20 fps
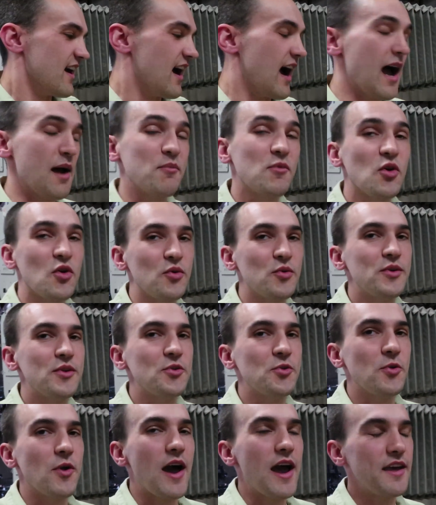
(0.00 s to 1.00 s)
I'm going
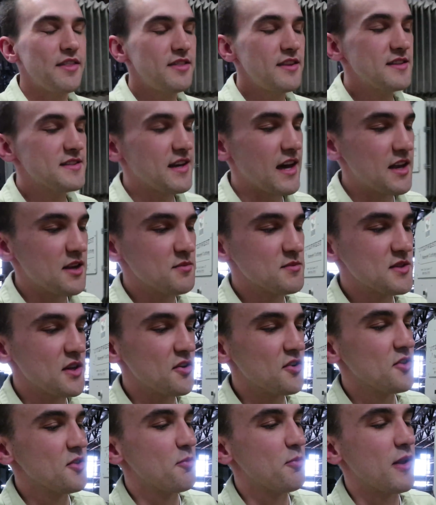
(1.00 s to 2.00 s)
to hide these items
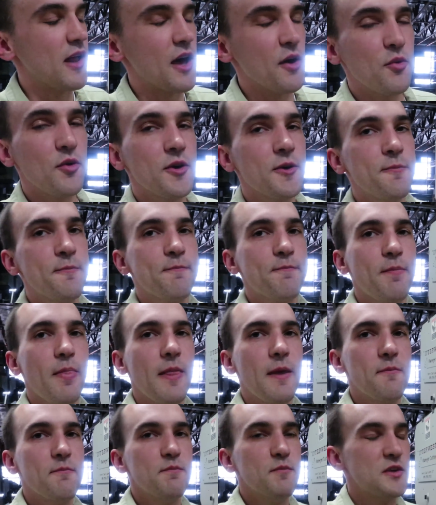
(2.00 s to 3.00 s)
under the plywood.
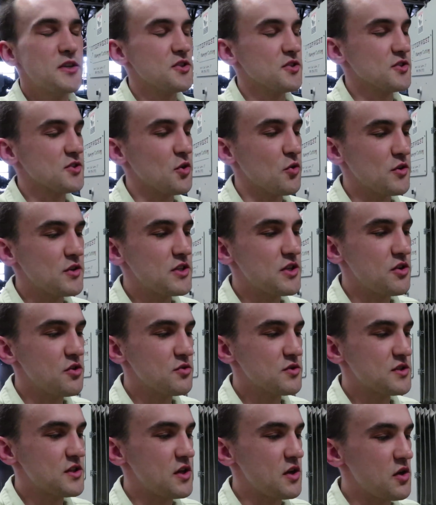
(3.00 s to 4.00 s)
Mitchell's going to
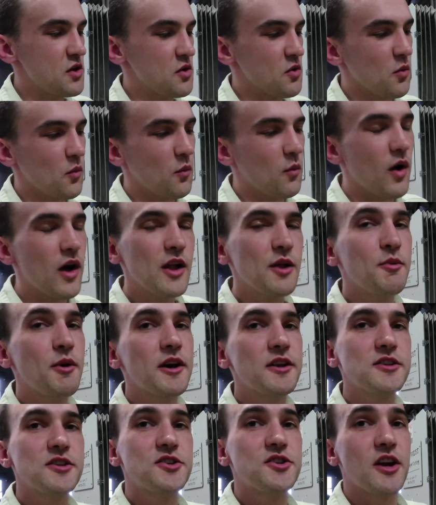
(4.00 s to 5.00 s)
use the
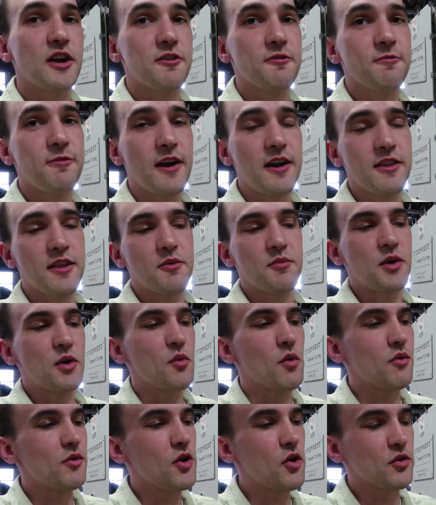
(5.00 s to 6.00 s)
Walabot to try and find them.
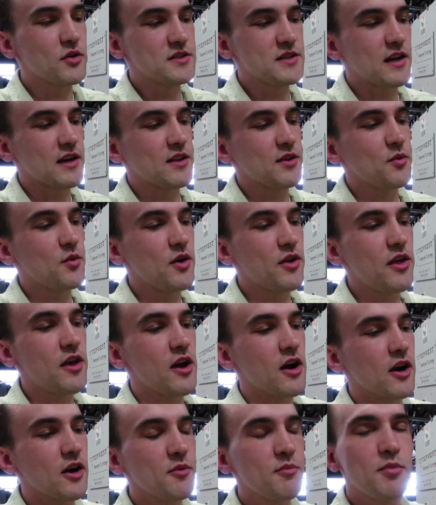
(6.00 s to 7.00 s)
He won't know exactly where
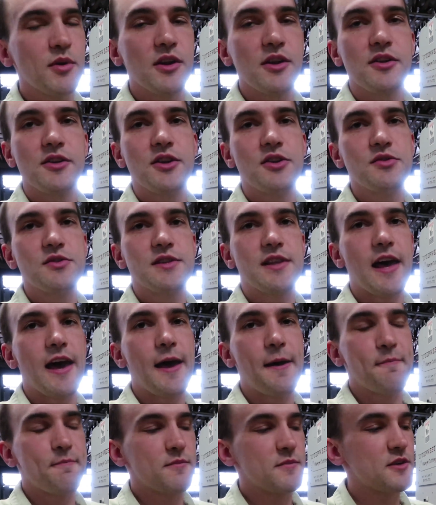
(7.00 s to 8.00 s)
they are, but he'll use
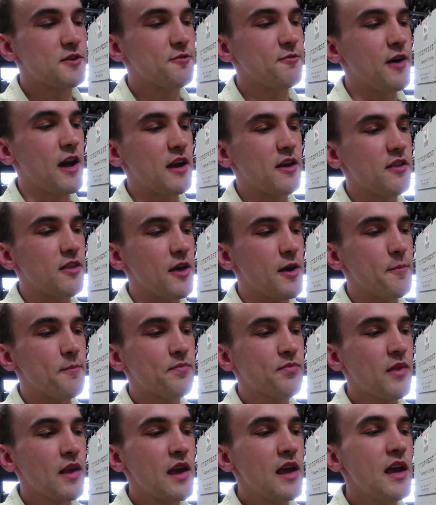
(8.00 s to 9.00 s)
that to find
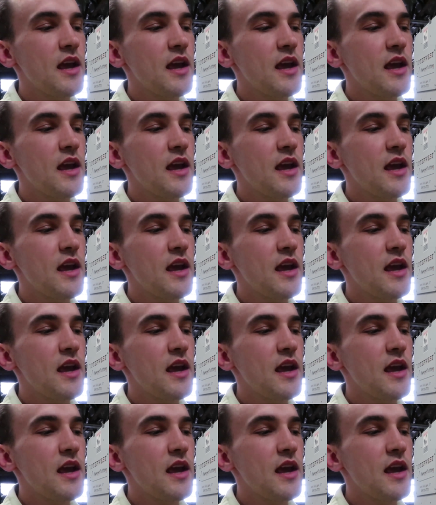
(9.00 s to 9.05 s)
them.